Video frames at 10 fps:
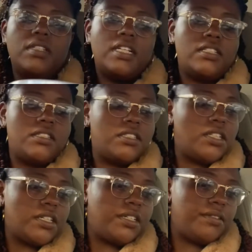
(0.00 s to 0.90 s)
and I just
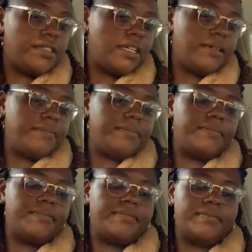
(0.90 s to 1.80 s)
chunk it on top
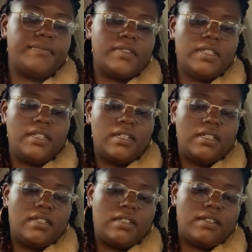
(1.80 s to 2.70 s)

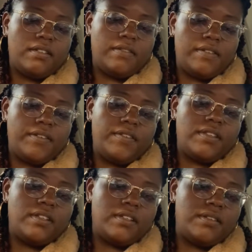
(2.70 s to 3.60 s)
of
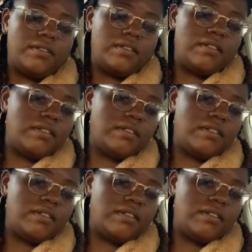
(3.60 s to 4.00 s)
everything else.